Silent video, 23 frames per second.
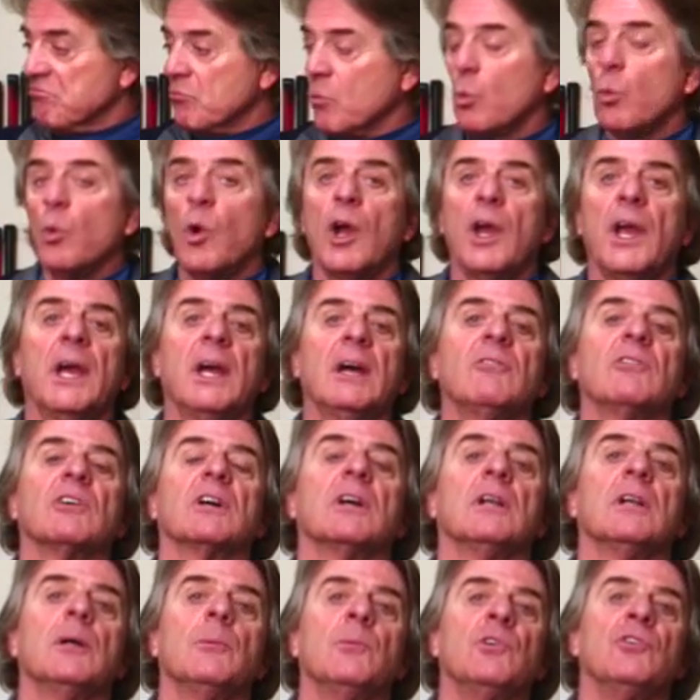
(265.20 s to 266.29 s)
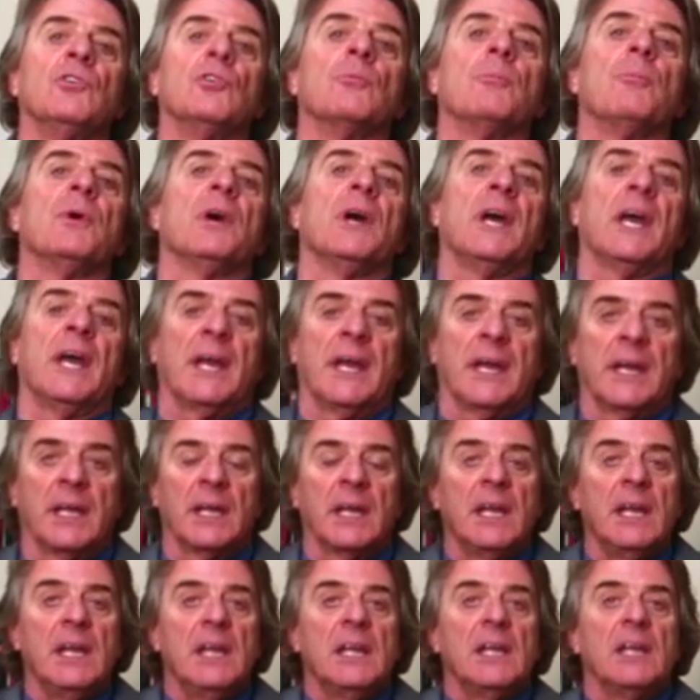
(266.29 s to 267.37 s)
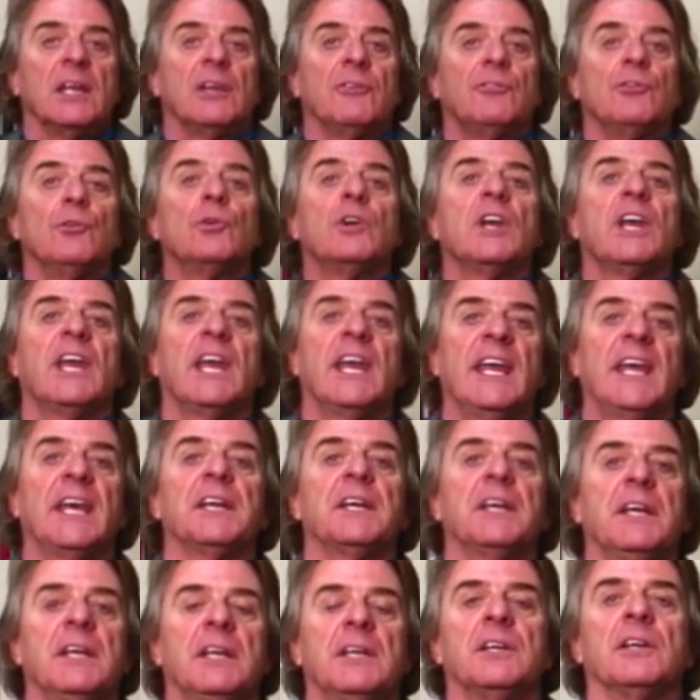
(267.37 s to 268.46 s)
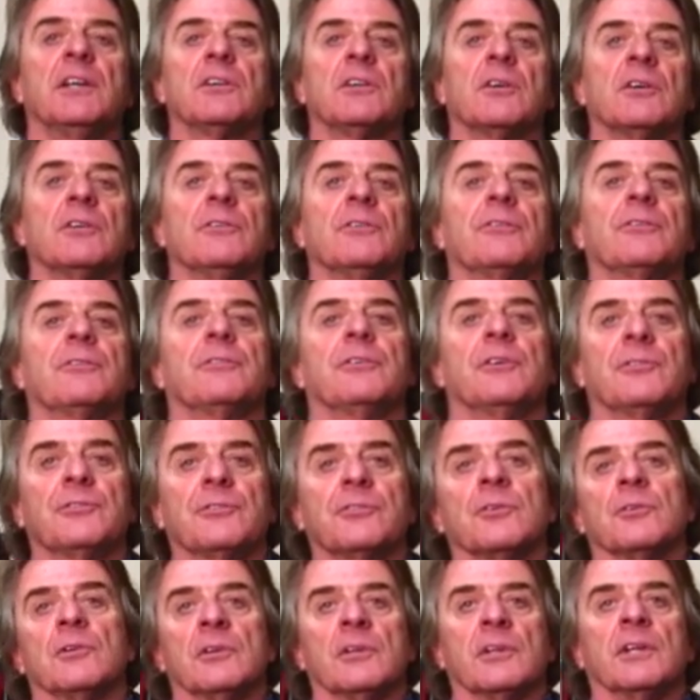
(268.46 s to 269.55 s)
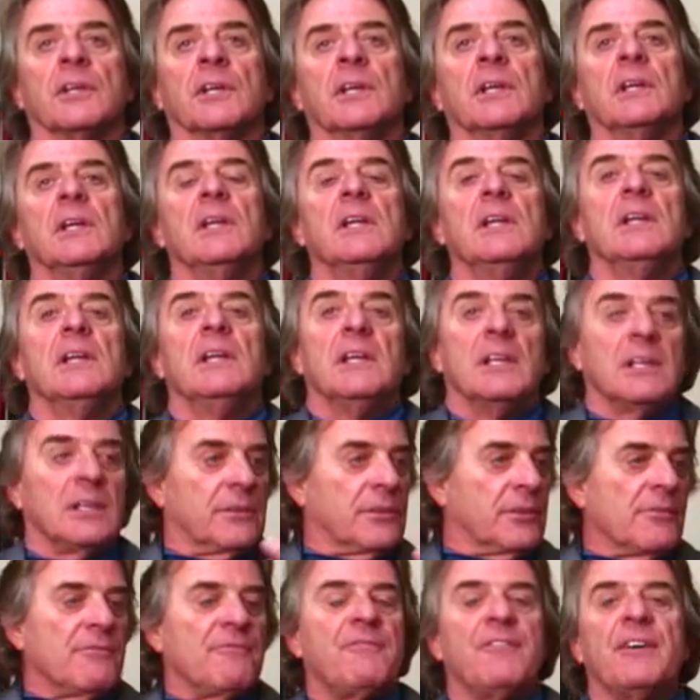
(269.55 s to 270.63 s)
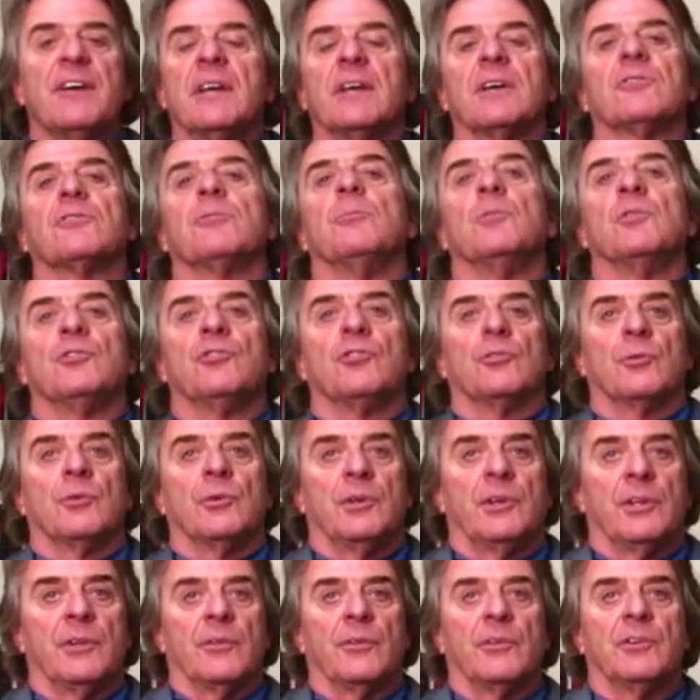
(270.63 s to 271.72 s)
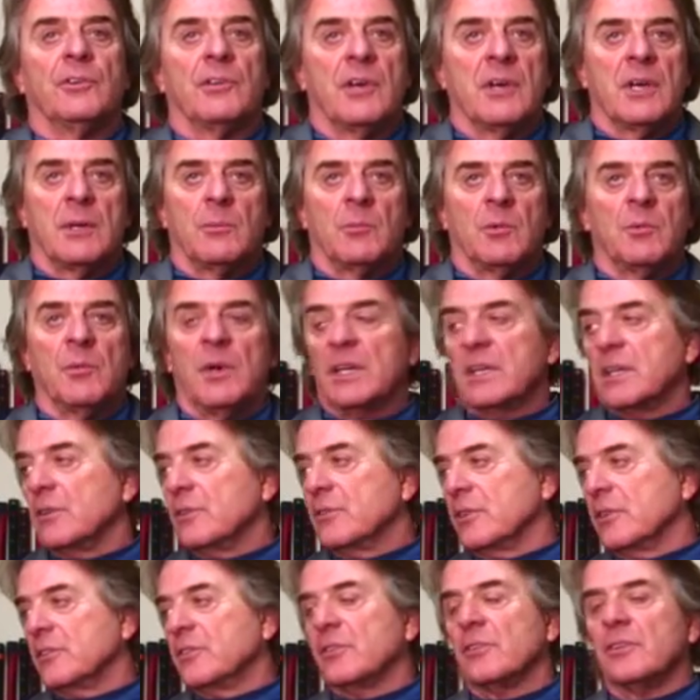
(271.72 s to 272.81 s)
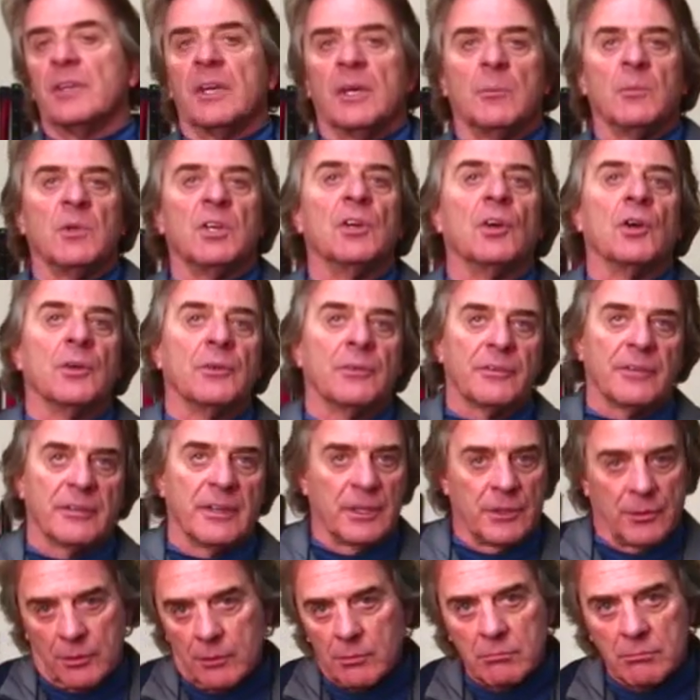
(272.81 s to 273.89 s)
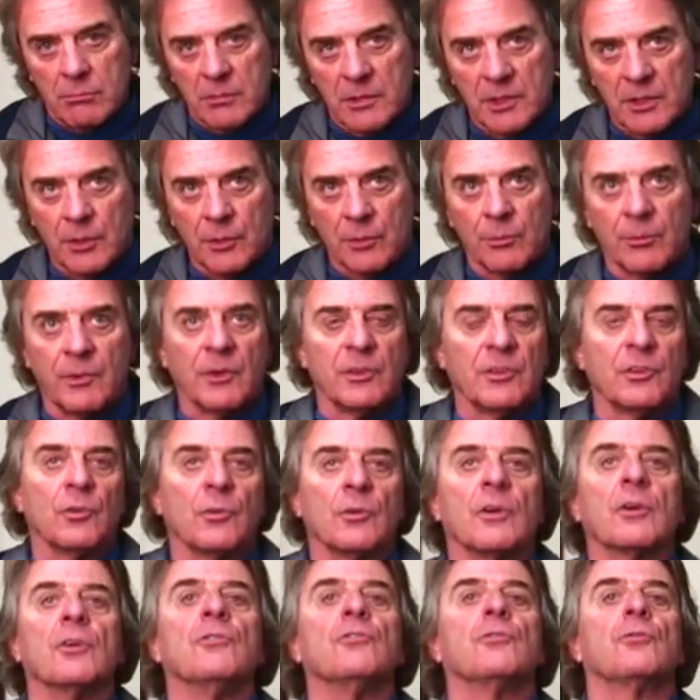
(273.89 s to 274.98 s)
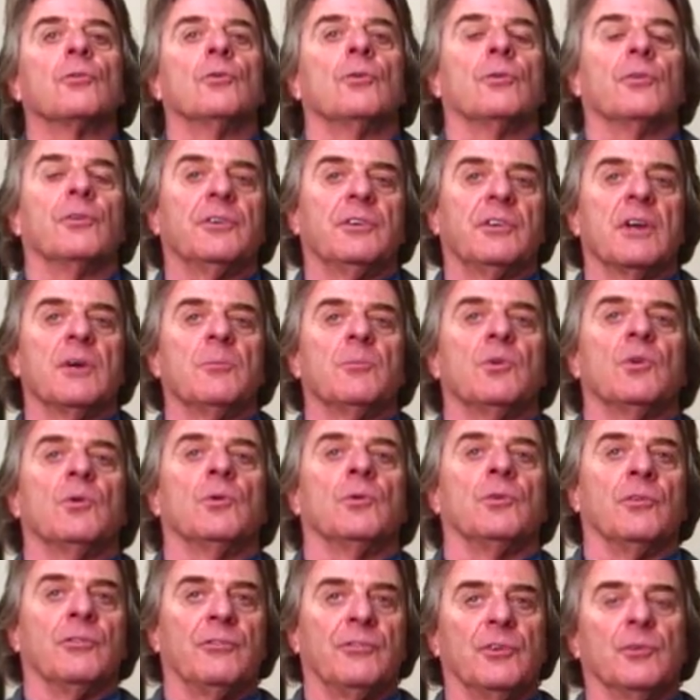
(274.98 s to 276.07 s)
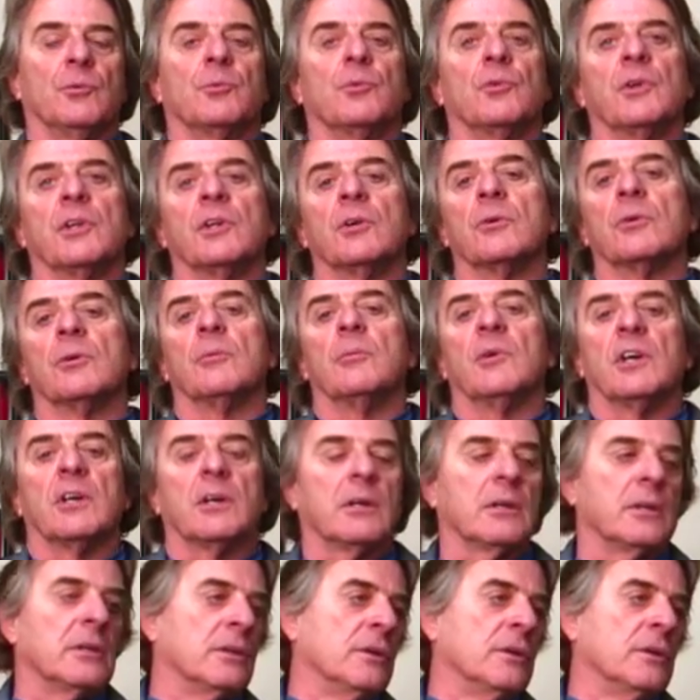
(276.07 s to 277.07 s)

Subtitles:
Why have a club in your bag if you can't hit it consistently the vast majority of the time? And by consistently, I mean on center, that you can control the tempo and you feel pretty good about it.